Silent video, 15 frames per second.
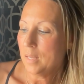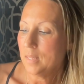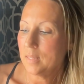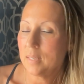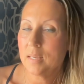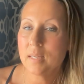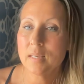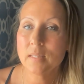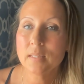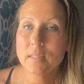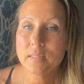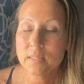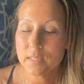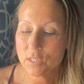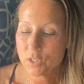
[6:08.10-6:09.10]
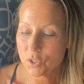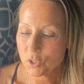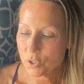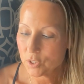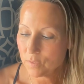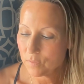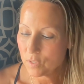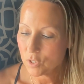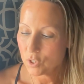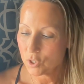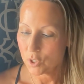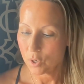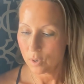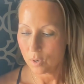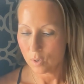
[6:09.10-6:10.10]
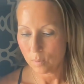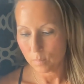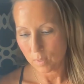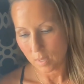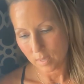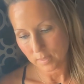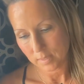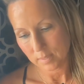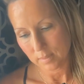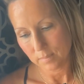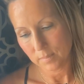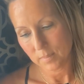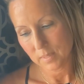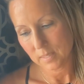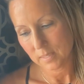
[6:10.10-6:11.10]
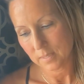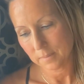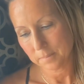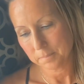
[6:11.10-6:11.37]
The Healing Sisters of the Star Blossoms.